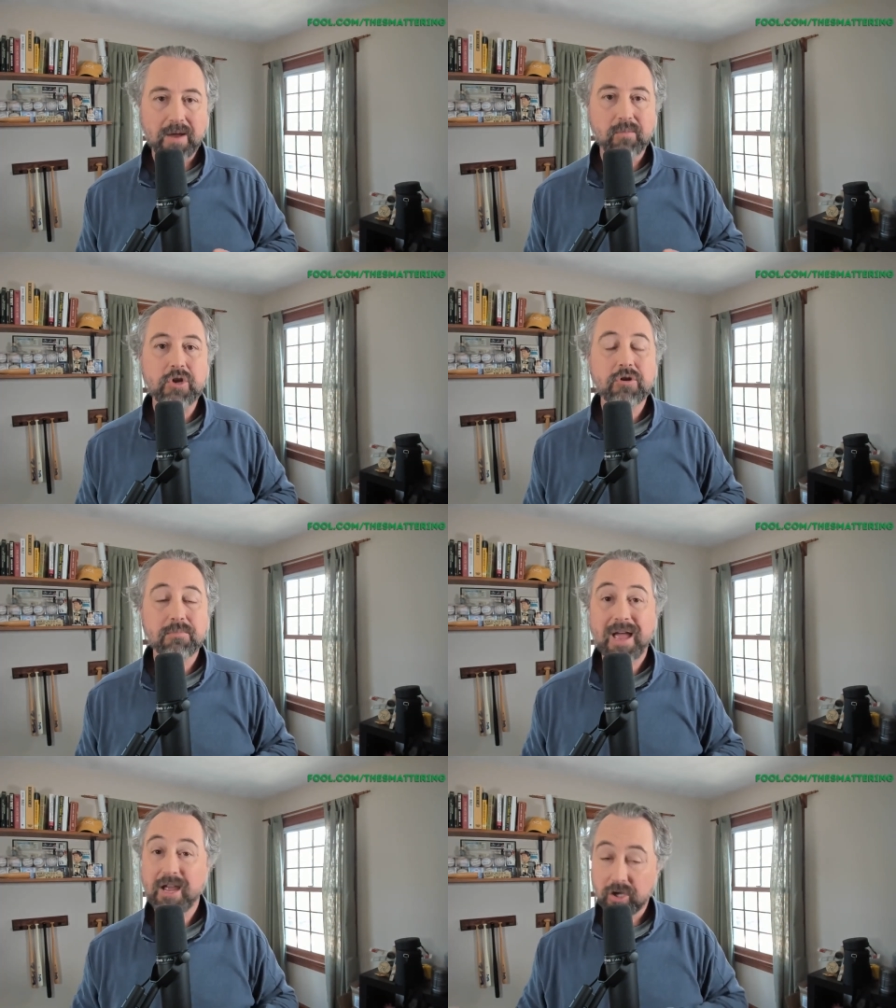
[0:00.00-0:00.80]
When you can
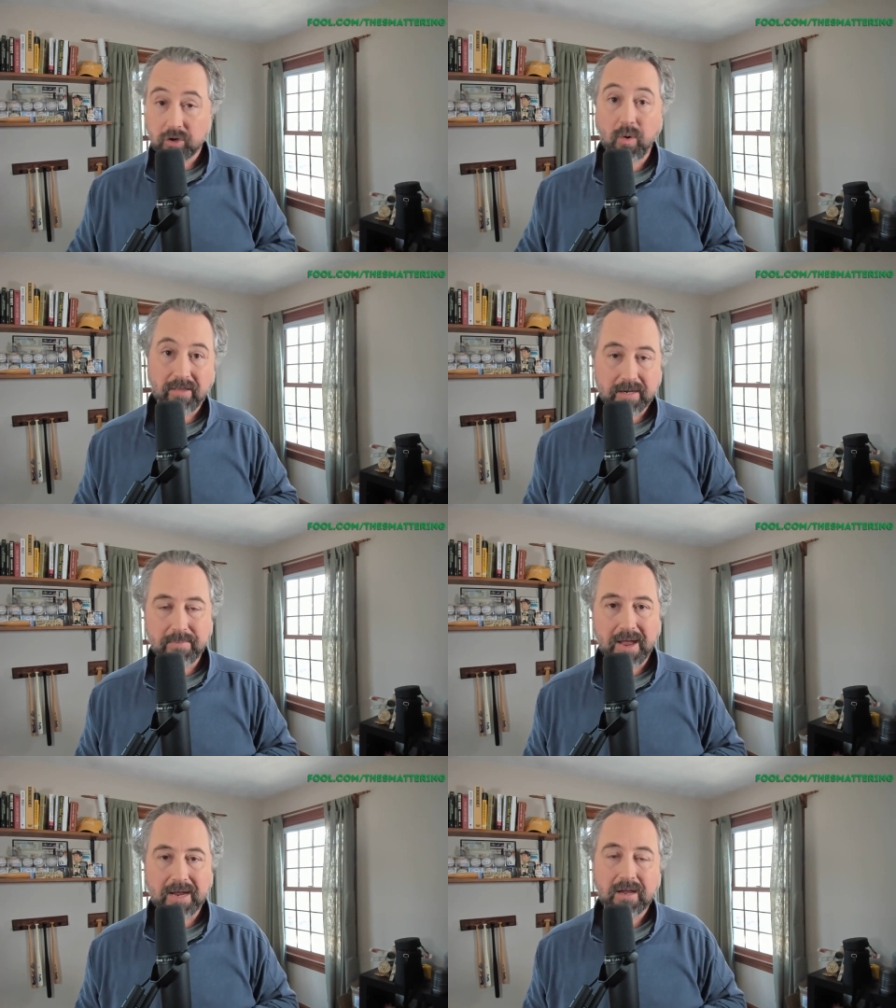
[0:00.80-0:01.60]
buy a good quality
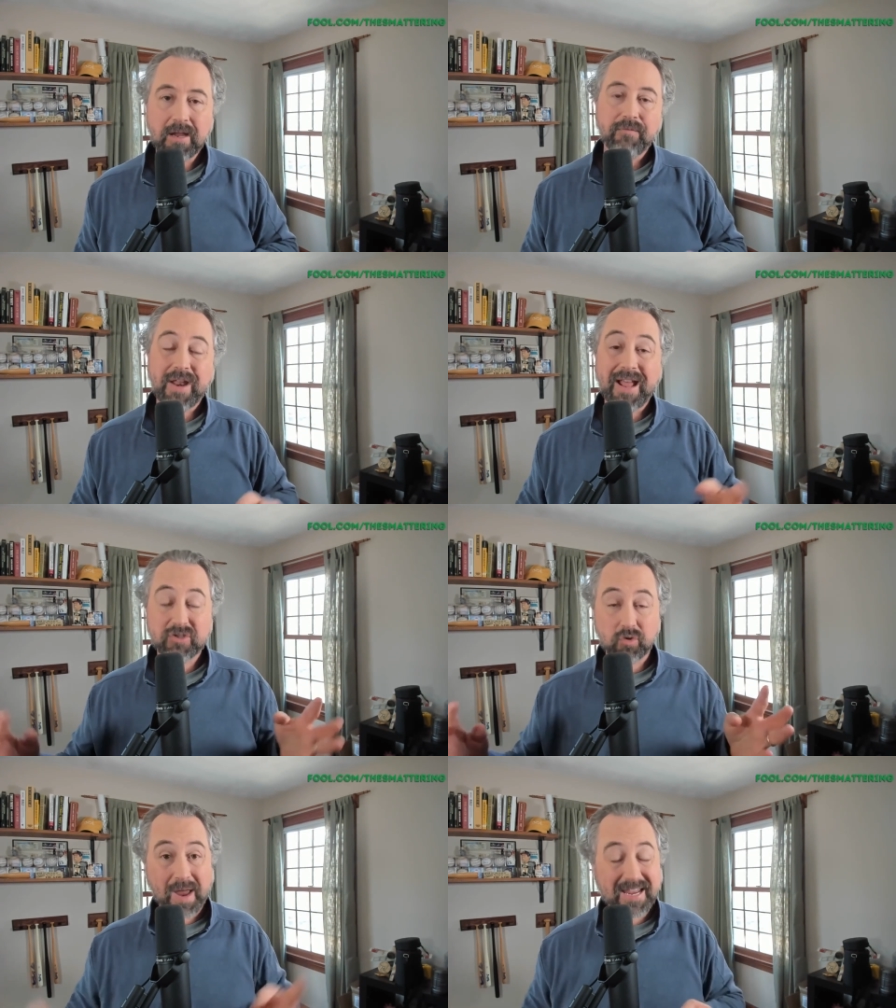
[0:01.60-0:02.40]
bank that has the
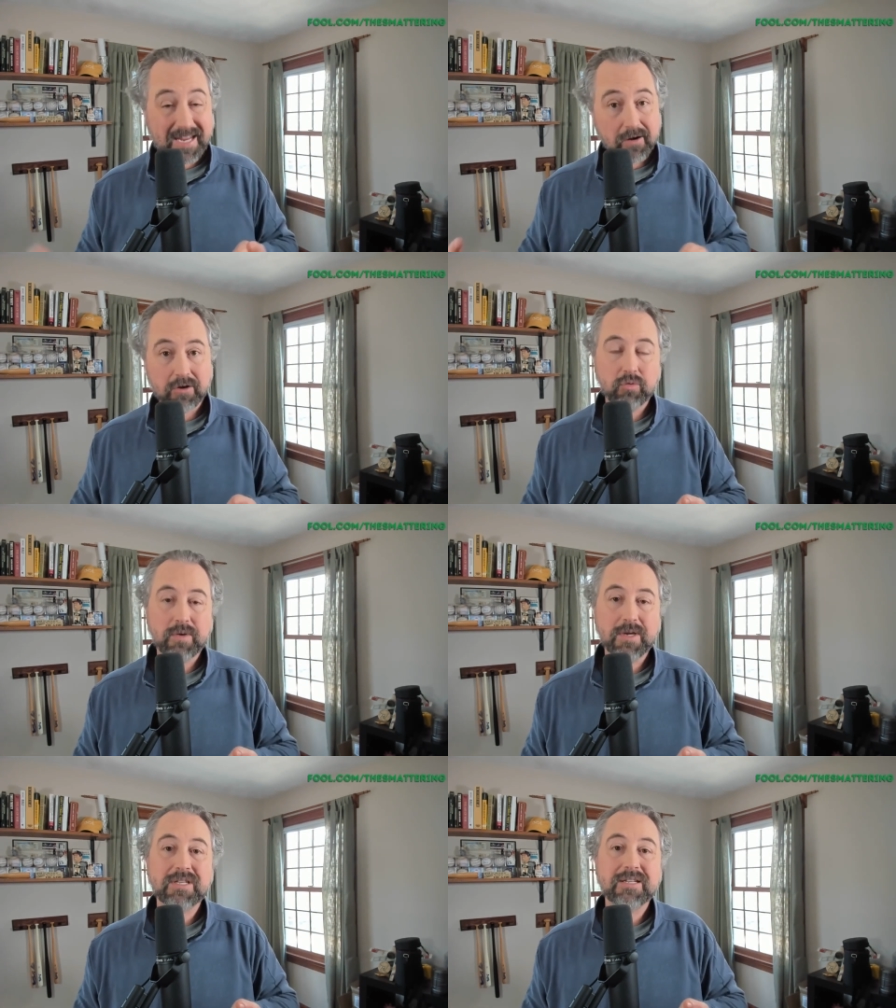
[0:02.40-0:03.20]
right
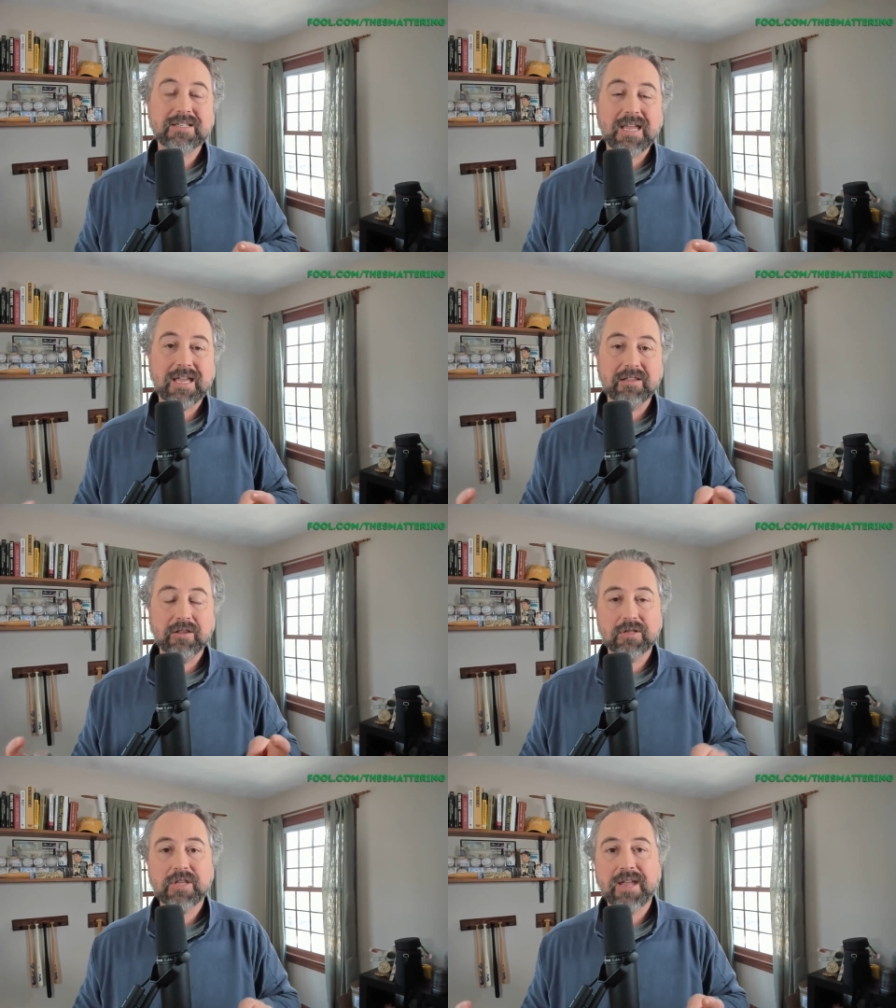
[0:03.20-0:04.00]
characteristics and
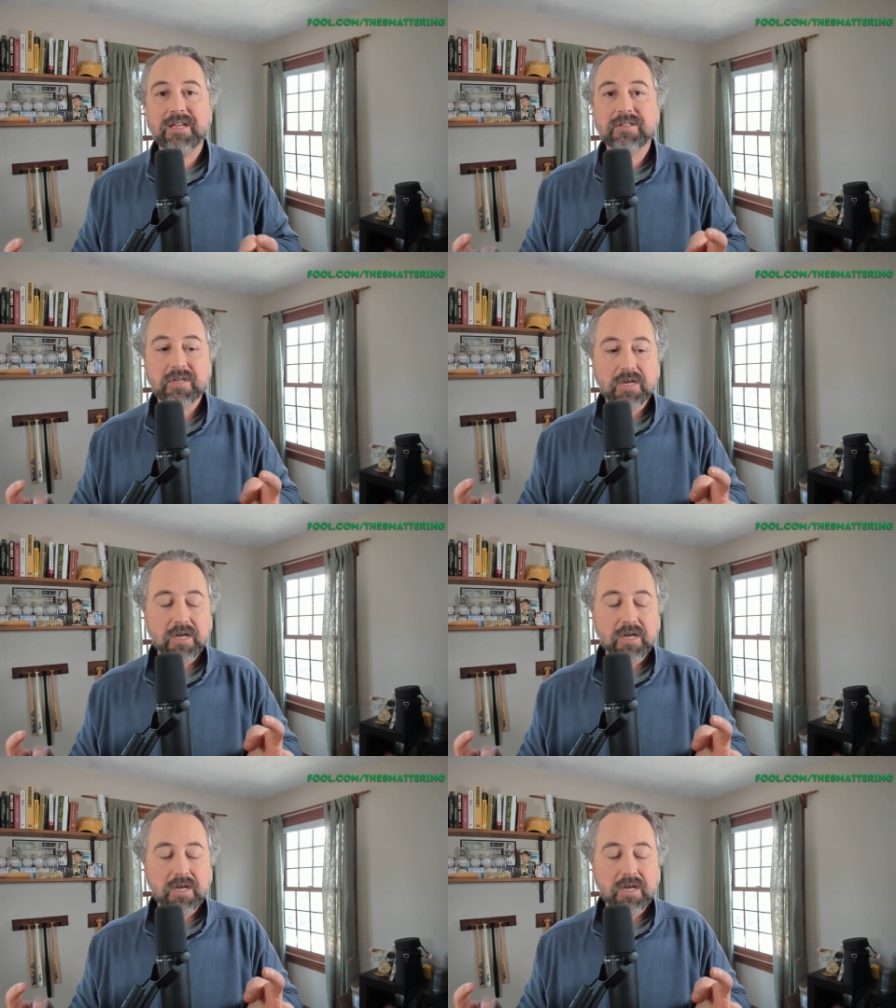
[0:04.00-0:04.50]
looks like it's